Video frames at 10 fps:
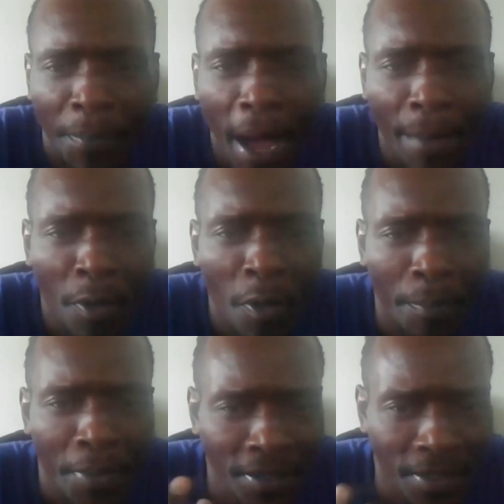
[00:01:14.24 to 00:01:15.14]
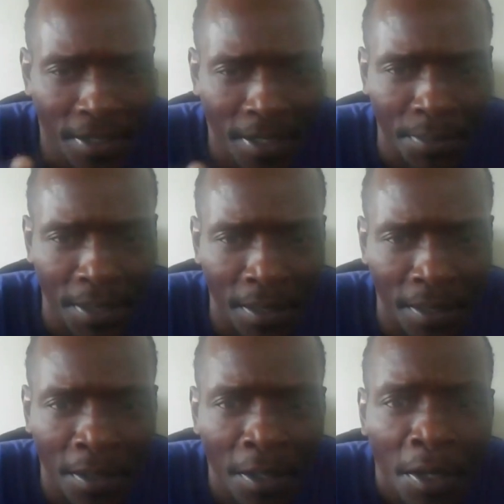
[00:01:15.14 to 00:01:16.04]
popcorn business comes in.
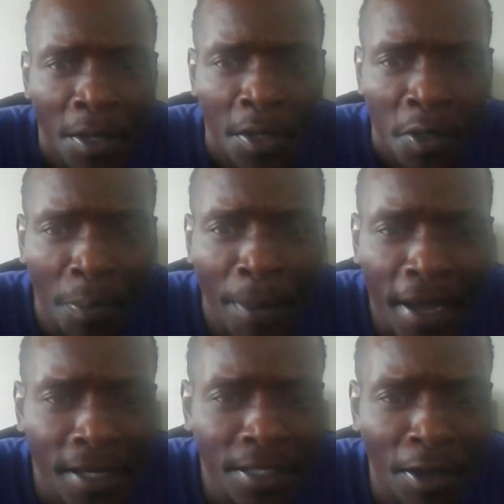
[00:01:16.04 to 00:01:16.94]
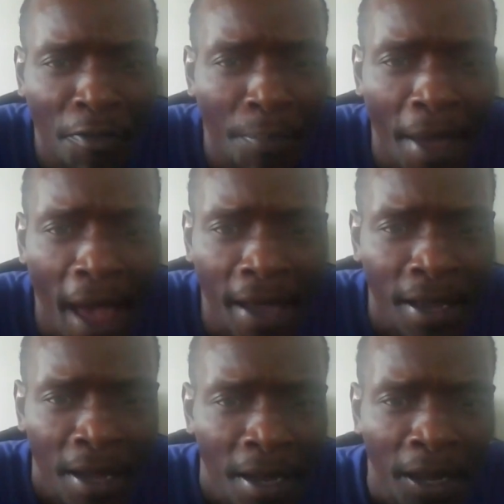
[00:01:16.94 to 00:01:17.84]
You buy yourself a bag,
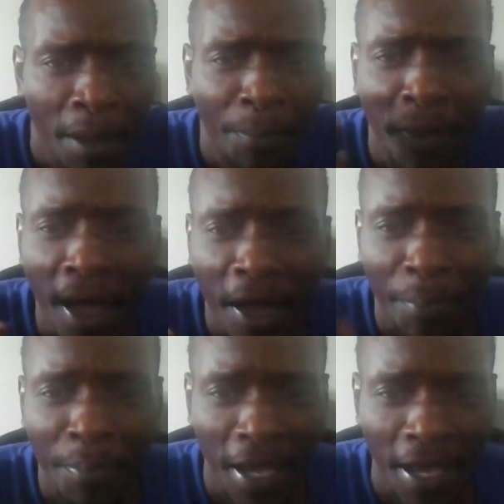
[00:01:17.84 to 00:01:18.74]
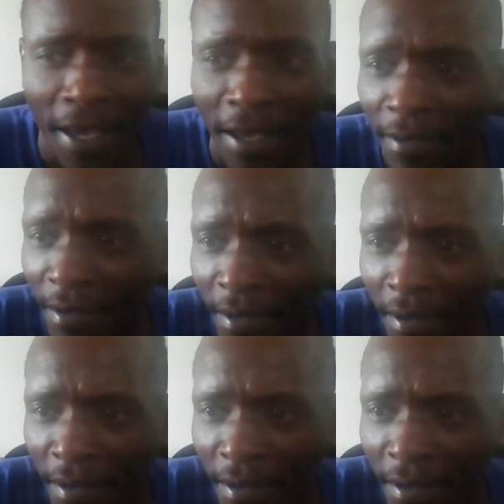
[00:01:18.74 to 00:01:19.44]
plug up your ears.